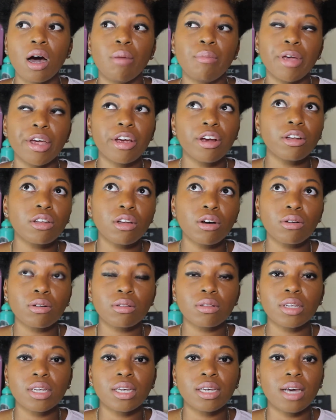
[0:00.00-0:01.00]
Here
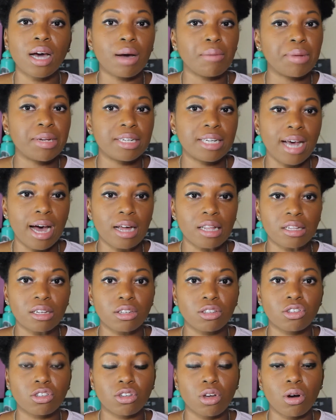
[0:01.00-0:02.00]
locally, I'm in
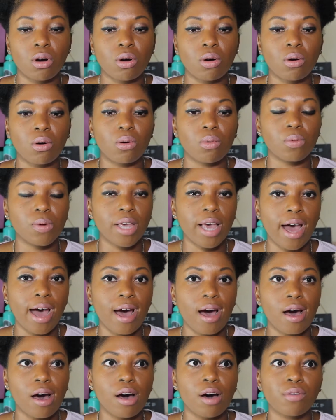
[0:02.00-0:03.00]
Dallas, so we
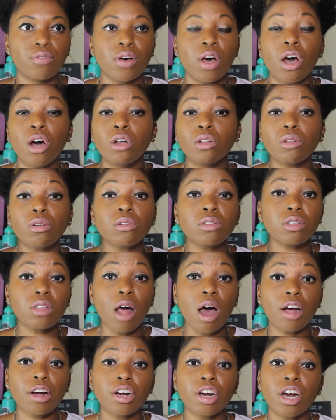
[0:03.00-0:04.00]
have Luke's
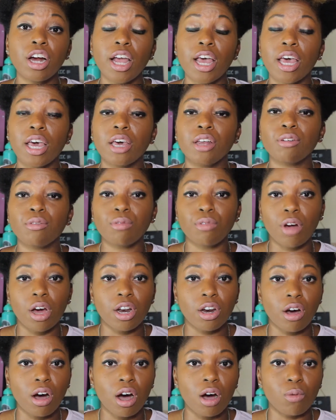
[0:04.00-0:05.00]
Locker and
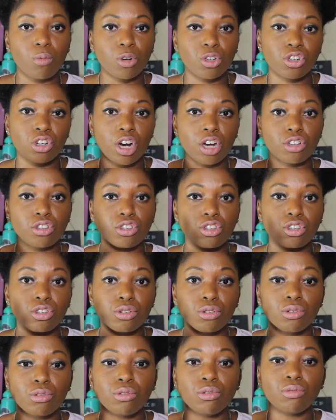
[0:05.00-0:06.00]
Run On, which are
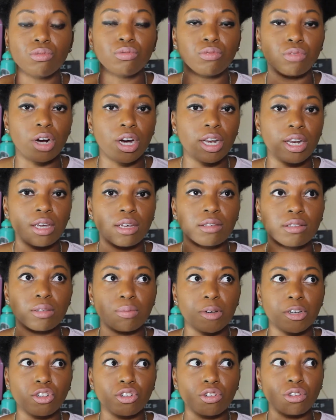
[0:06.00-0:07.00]
two running
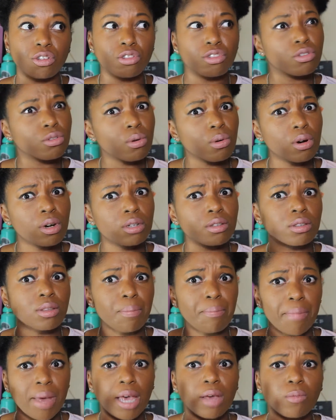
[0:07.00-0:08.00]
specialty stores, the
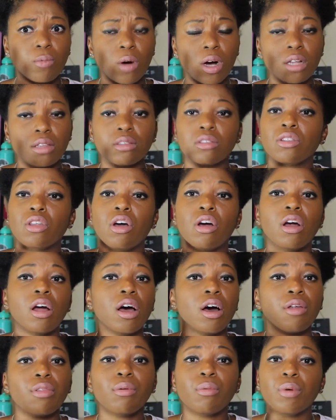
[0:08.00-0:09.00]
main ones. There are
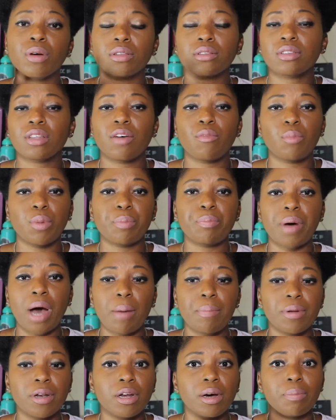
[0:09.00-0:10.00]
other ones that have been
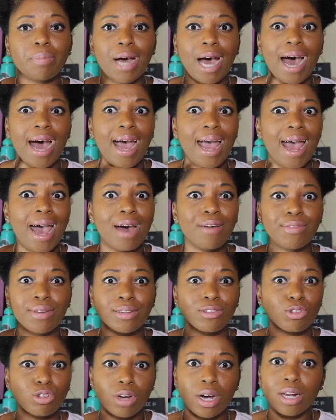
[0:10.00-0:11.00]
popping up. I
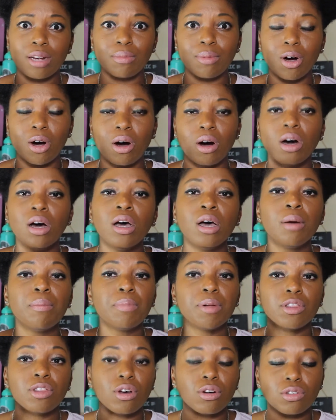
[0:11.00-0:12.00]
haven't tried them all,
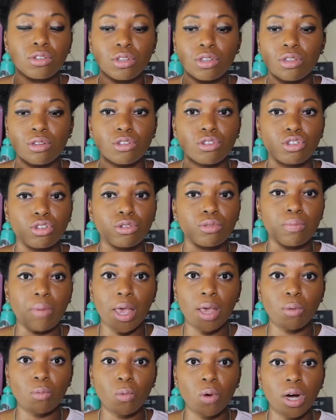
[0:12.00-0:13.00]
but those are the two
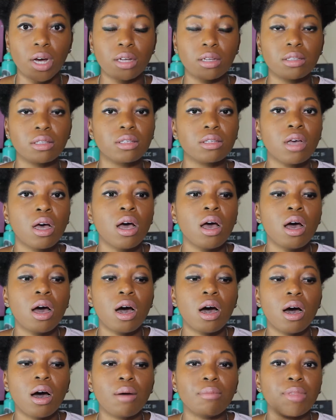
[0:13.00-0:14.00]
main ones
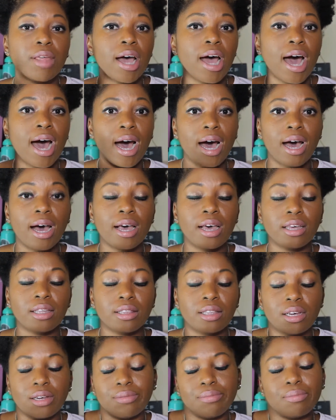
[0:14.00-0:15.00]

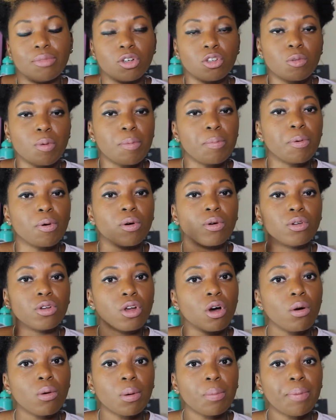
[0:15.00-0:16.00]
that most people
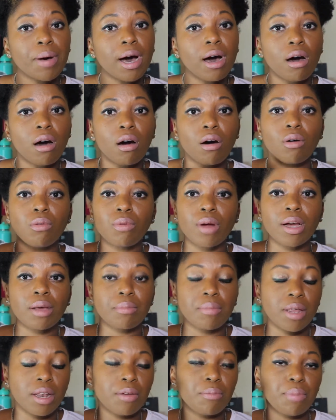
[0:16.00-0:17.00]
know about,
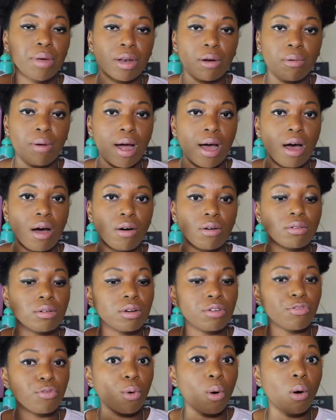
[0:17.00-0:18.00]
recommend, have been around
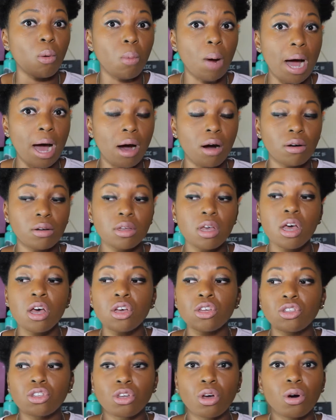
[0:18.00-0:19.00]
for a while.
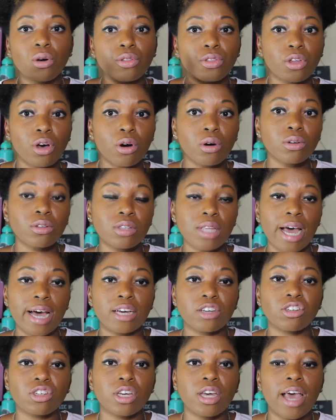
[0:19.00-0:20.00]
So those
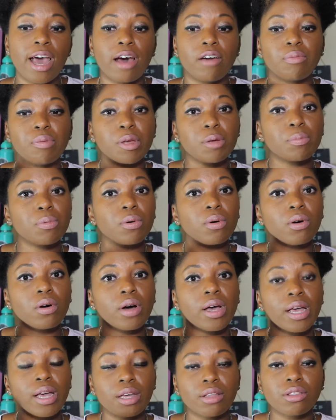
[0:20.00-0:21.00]
actually have people
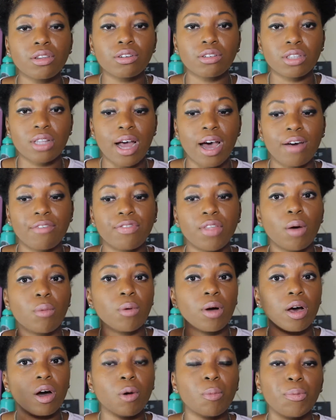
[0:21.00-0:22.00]
in their staff that
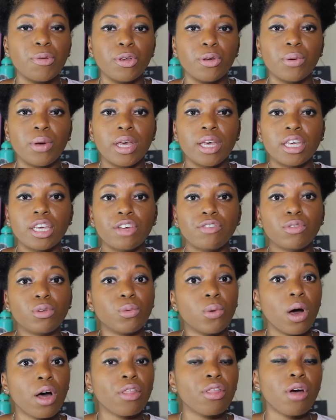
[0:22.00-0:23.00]
will help you and give you
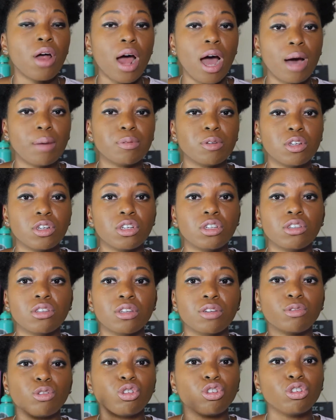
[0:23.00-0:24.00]
other options
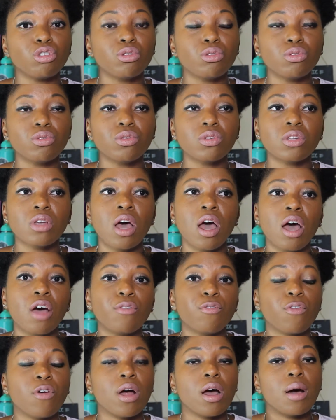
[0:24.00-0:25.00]
of shoes
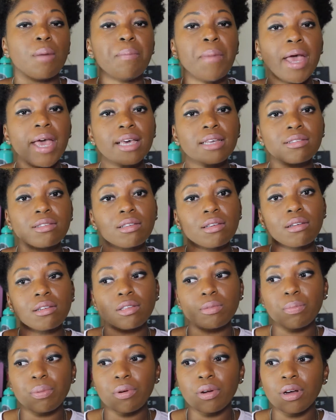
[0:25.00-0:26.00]
from
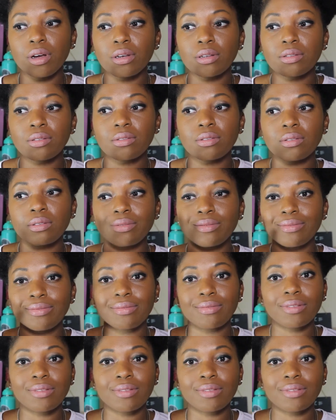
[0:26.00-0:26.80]
Asics, Brooks,